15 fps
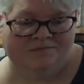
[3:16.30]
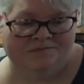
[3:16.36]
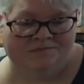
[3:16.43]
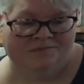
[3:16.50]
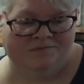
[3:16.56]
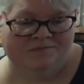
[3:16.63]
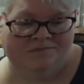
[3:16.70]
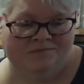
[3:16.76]

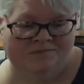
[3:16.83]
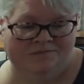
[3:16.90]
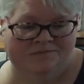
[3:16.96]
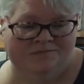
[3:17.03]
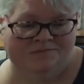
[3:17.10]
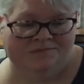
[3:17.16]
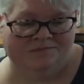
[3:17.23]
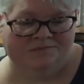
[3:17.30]

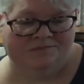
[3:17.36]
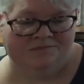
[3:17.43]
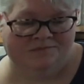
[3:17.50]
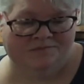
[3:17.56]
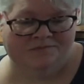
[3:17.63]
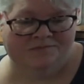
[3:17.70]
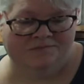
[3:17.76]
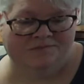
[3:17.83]

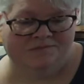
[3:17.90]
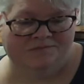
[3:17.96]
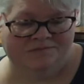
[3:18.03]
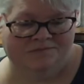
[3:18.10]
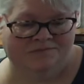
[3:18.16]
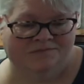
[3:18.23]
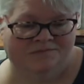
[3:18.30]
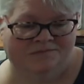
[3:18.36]

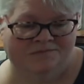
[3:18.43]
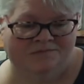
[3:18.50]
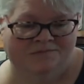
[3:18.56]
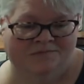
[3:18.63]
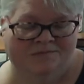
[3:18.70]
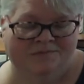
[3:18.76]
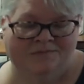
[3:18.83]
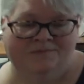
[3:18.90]

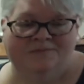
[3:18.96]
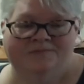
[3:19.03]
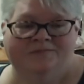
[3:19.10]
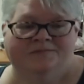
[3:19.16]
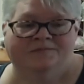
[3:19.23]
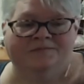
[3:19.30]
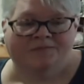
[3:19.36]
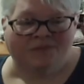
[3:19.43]

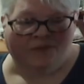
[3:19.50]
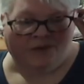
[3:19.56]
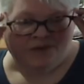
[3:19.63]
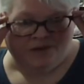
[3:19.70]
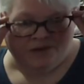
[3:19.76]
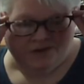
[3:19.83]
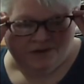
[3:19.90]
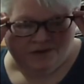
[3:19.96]

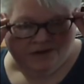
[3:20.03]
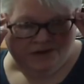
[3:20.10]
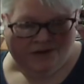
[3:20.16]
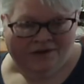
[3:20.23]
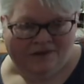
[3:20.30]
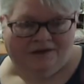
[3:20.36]
No words are spoken by the person on screen.